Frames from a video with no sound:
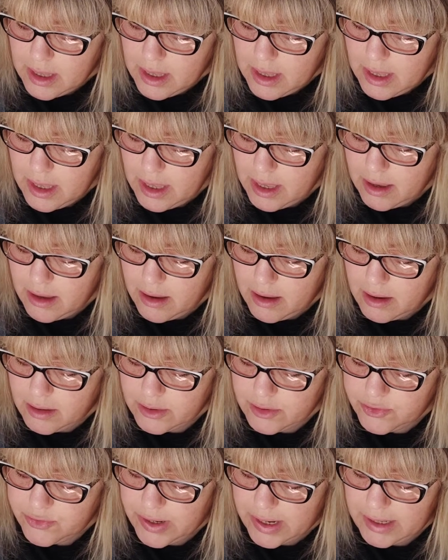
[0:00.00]
Here,
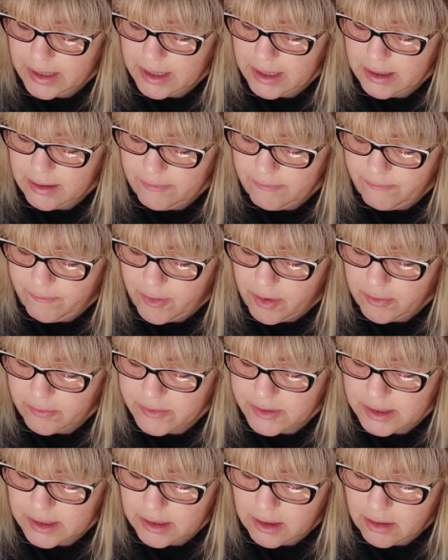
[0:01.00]
our training
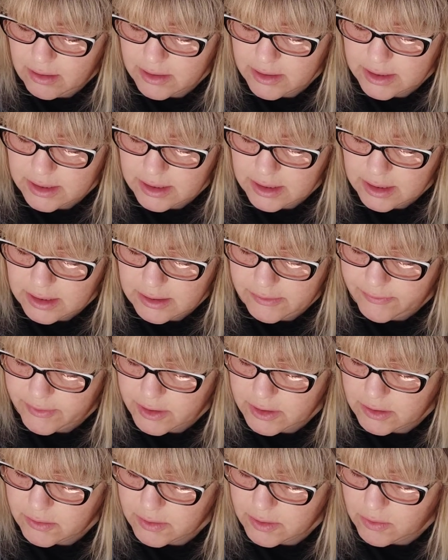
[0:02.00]
involves enhancing these
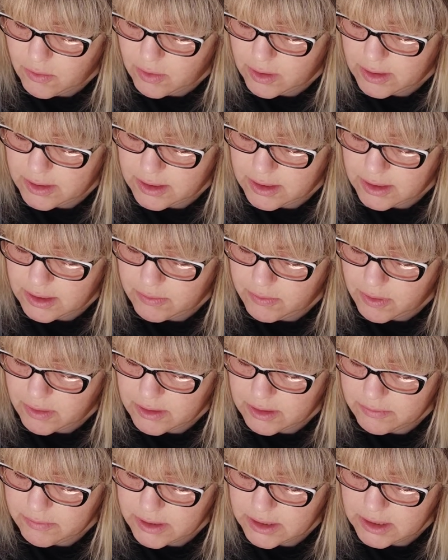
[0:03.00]
virtuous qualities while
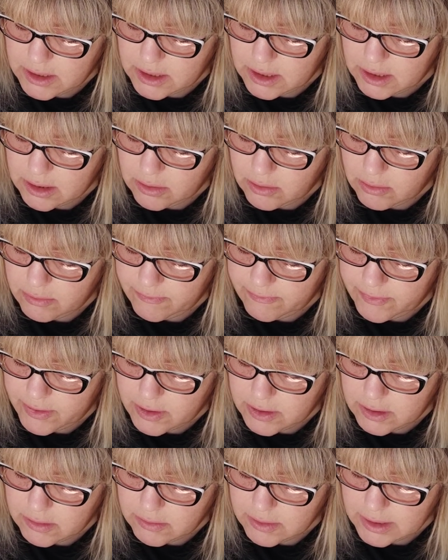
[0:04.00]
diminishing
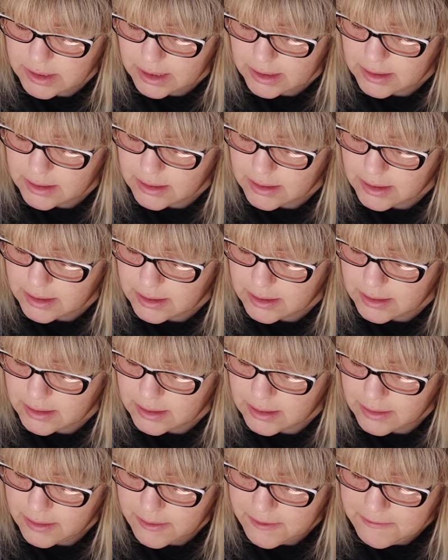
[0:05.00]
non-virtuous tendencies.
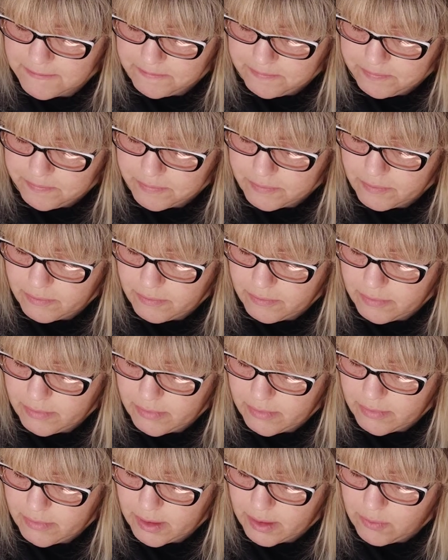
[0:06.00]

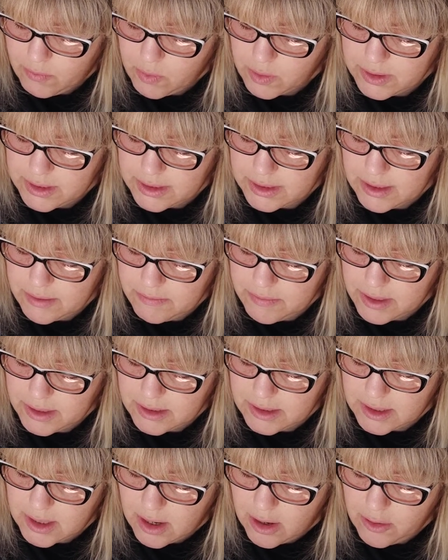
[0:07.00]
What does it mean
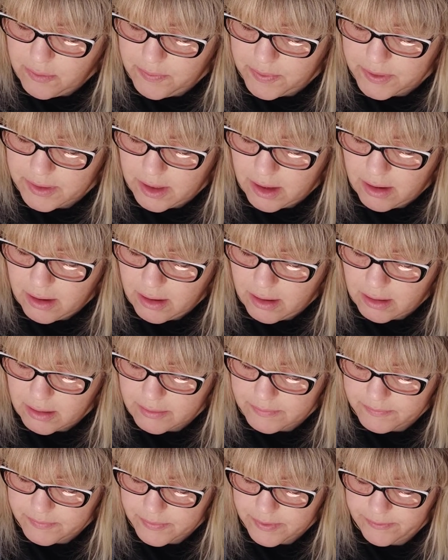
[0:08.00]
to open the heart?
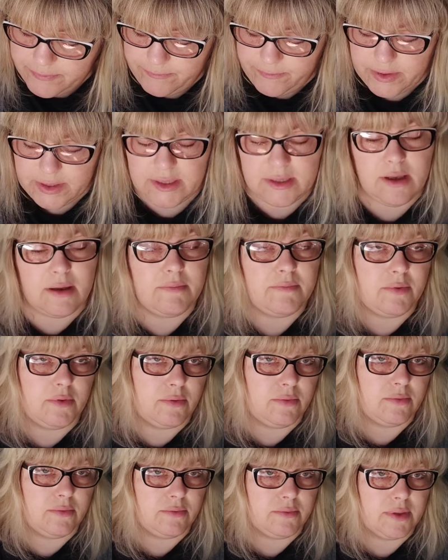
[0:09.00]
For
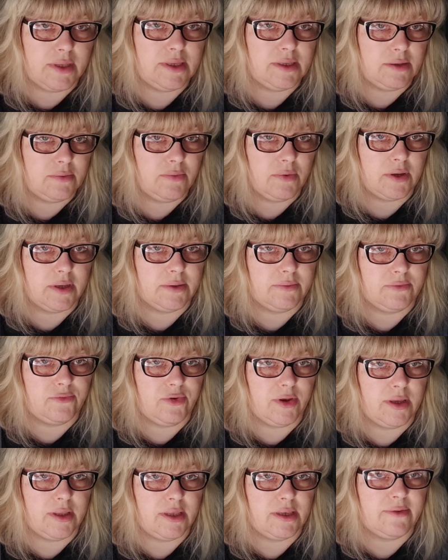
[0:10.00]
example, this is what
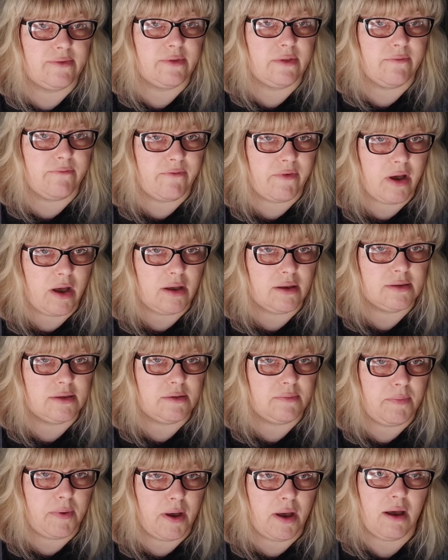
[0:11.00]
triggered this. The vast
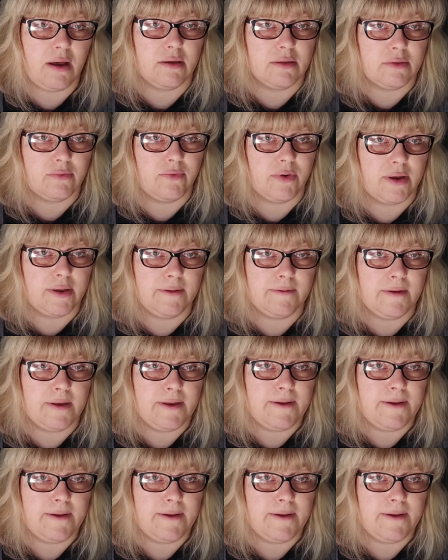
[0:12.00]
path, right?